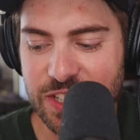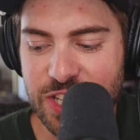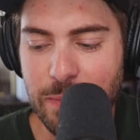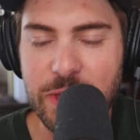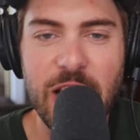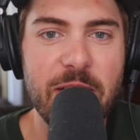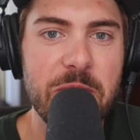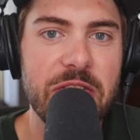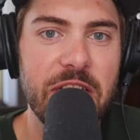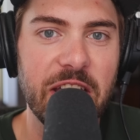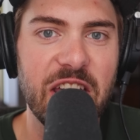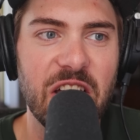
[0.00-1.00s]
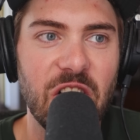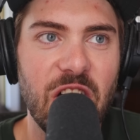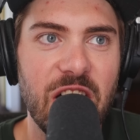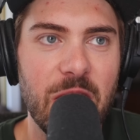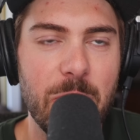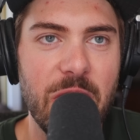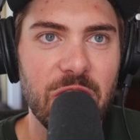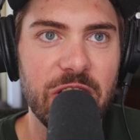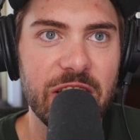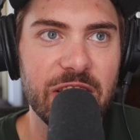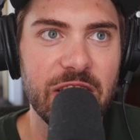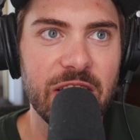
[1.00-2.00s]
something I've been thinking a lot about
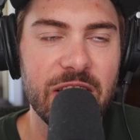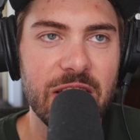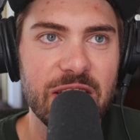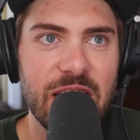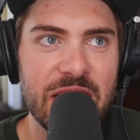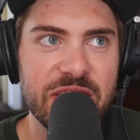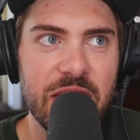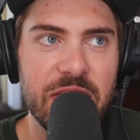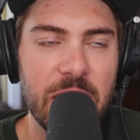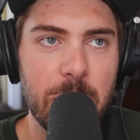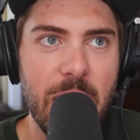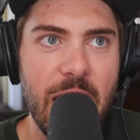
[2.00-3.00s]
lately as I think